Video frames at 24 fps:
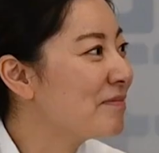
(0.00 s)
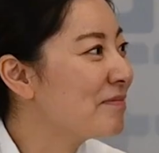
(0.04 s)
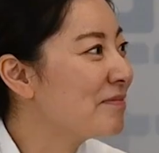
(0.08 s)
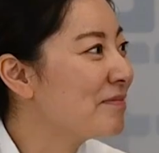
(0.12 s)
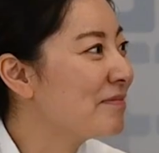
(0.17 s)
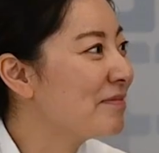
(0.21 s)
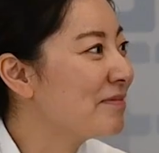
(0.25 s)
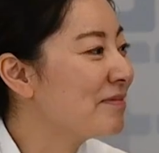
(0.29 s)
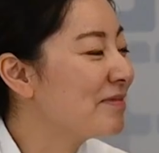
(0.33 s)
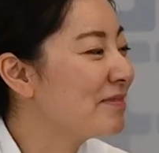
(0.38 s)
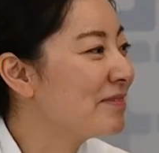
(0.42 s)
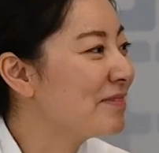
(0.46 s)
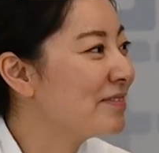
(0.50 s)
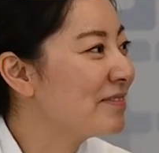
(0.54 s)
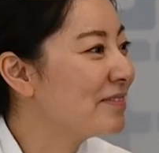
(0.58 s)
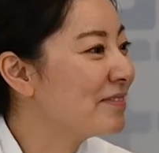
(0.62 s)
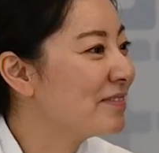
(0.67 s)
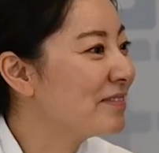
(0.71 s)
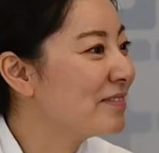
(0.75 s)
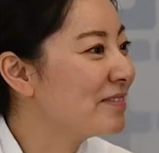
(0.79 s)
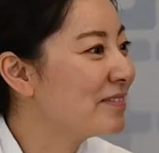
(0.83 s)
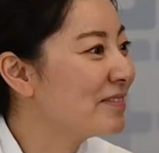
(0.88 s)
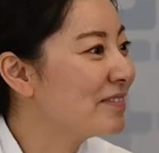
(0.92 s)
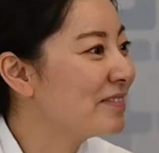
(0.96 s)

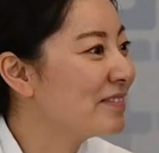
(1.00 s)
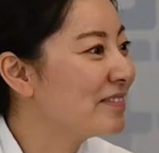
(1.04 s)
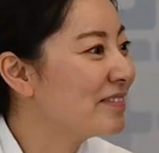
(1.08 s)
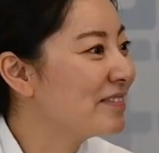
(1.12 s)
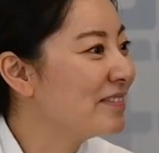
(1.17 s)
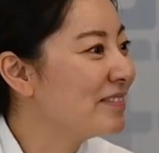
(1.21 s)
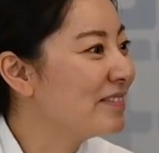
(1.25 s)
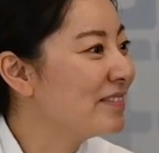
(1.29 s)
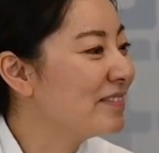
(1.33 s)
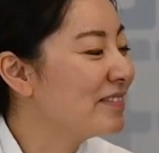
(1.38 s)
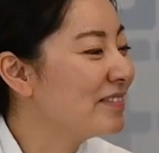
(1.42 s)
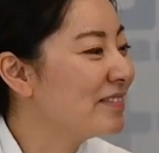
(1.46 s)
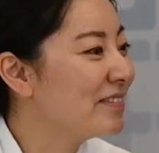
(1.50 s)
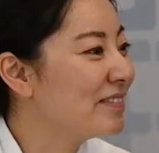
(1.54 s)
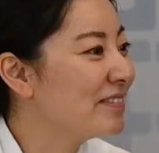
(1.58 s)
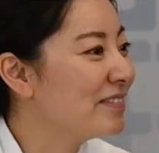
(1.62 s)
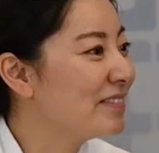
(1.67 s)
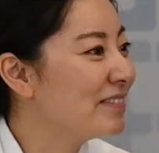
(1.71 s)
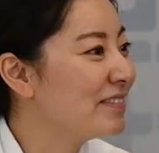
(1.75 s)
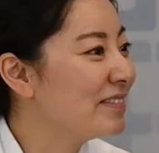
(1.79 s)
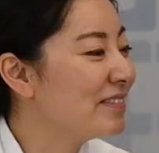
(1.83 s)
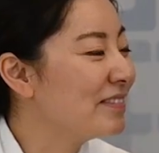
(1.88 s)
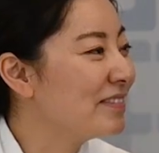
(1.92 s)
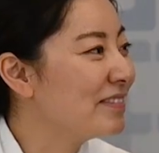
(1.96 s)

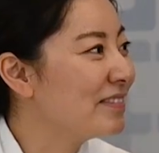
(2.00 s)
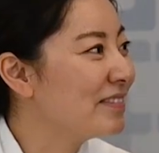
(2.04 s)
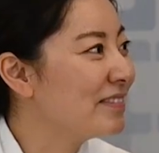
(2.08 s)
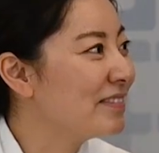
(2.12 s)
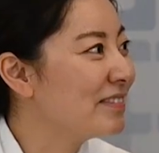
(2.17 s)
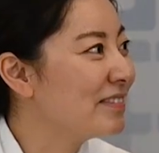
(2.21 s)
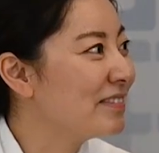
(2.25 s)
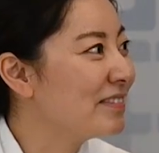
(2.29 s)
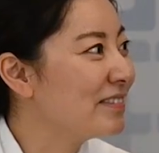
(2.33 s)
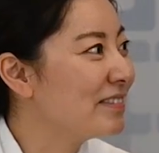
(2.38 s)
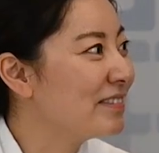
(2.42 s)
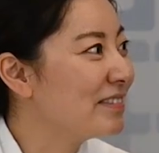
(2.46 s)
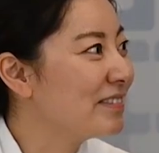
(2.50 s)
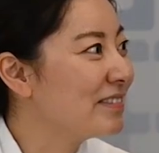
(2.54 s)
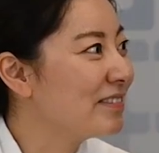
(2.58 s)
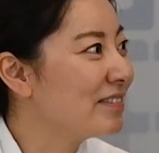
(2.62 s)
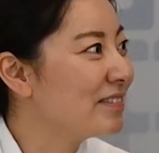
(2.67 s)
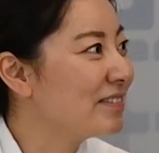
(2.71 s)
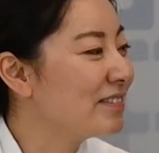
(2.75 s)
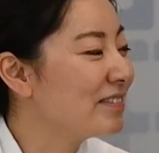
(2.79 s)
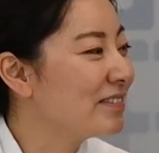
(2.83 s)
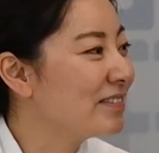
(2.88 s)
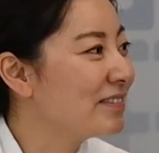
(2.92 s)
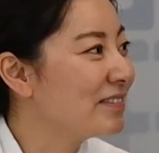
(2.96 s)

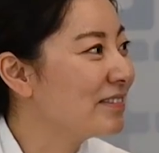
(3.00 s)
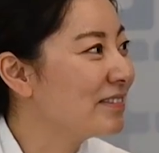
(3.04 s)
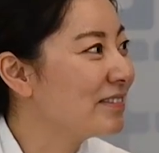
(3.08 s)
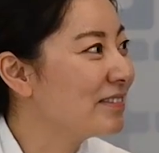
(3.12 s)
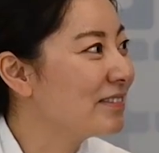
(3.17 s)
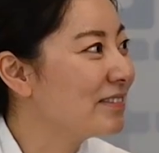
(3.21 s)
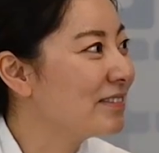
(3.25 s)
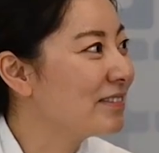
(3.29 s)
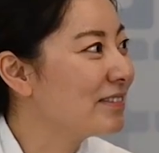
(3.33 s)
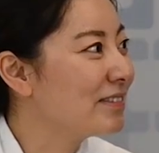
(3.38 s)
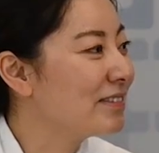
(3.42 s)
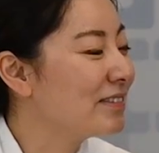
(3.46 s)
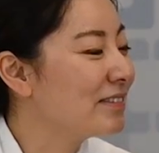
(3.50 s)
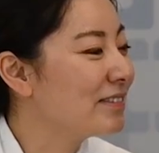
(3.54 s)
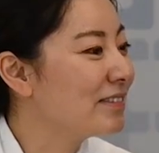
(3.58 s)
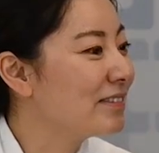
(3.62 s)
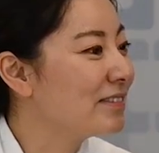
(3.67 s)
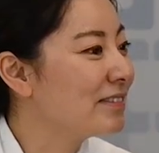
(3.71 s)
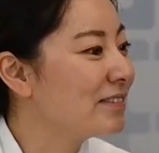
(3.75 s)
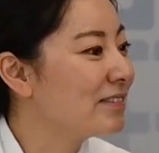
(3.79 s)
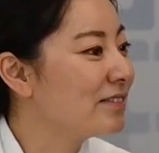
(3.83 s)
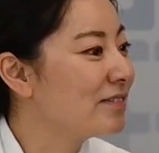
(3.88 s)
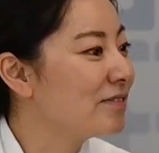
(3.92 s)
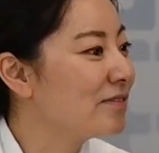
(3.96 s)

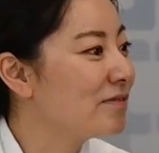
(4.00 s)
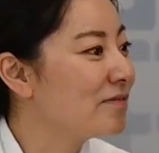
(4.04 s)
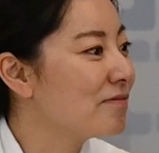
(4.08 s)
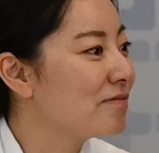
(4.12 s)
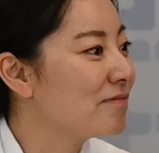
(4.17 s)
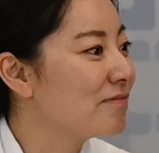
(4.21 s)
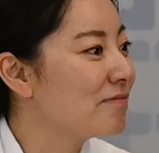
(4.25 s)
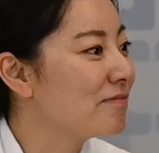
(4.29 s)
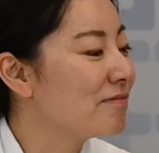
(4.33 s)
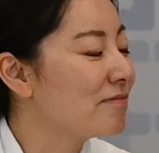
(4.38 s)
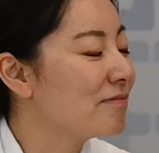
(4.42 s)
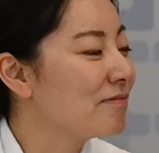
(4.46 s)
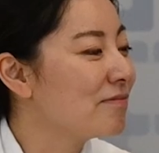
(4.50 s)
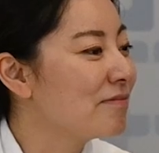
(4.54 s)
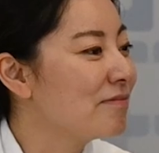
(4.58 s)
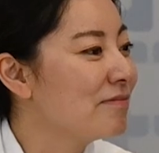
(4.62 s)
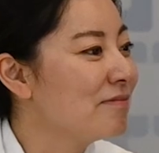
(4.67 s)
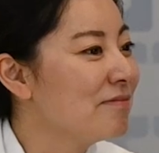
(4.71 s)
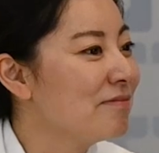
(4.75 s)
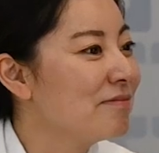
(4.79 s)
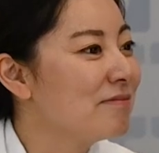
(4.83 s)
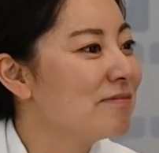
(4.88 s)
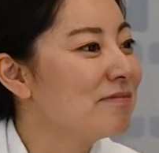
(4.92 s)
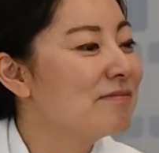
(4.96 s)

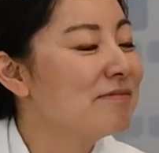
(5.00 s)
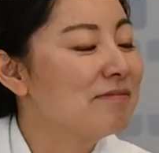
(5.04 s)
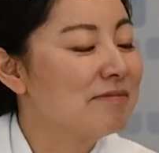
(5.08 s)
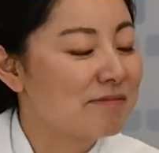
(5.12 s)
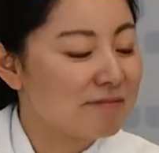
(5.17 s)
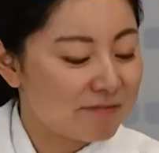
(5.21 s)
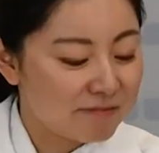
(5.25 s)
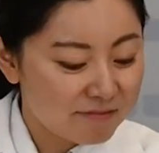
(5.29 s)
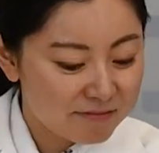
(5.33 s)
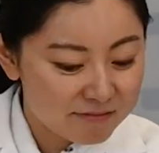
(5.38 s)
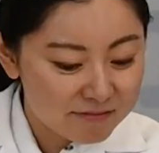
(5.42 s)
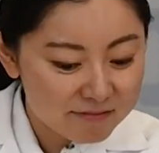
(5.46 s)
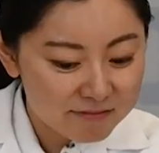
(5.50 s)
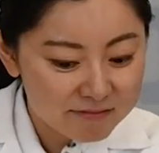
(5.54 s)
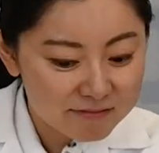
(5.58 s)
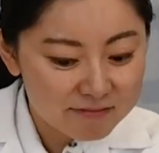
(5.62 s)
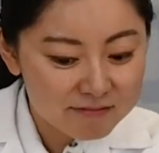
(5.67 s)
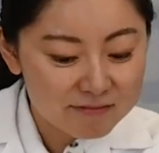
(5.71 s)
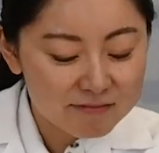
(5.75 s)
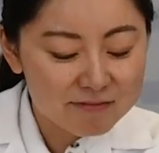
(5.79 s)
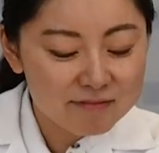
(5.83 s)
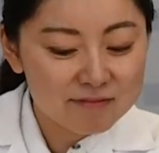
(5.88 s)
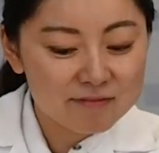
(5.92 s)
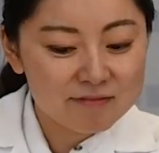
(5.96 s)

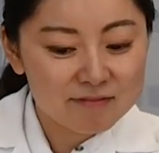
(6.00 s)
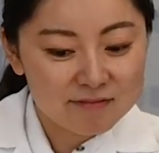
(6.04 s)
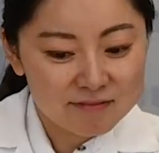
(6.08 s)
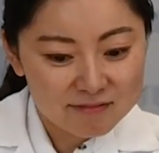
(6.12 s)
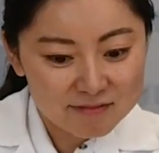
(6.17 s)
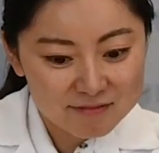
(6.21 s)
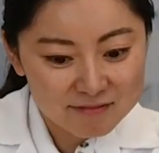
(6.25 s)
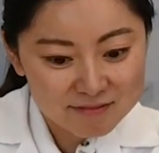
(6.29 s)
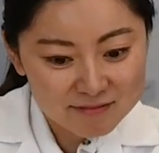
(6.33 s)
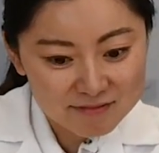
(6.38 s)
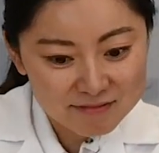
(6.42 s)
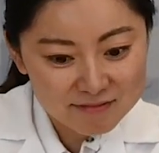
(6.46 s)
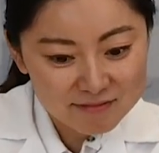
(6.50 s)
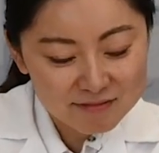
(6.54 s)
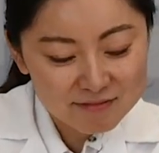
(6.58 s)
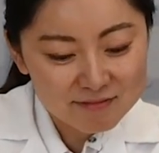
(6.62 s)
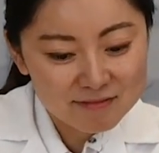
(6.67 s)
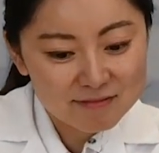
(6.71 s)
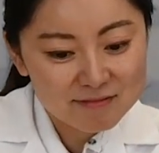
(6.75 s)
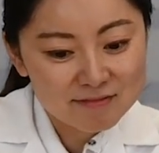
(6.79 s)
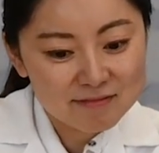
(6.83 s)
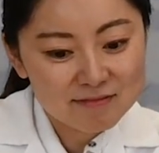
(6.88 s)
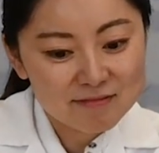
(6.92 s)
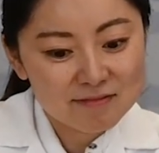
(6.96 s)

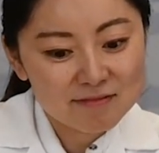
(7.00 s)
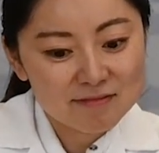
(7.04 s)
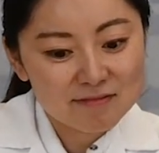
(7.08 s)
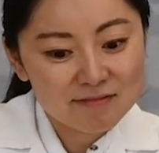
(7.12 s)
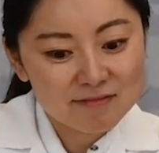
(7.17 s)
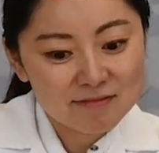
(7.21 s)
(not speaking)